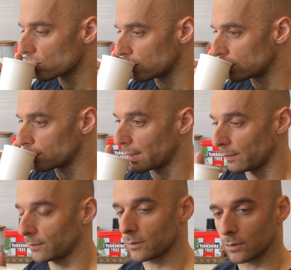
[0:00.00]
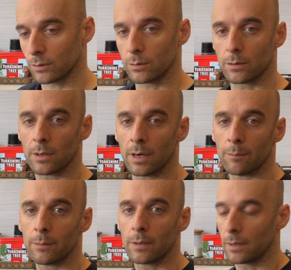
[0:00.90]
use your mouth to
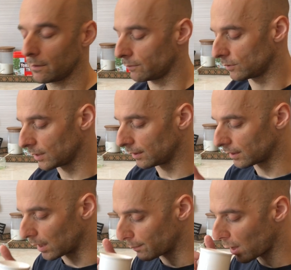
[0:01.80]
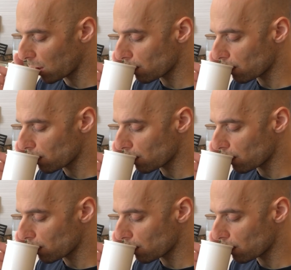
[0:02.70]
rotate the cup.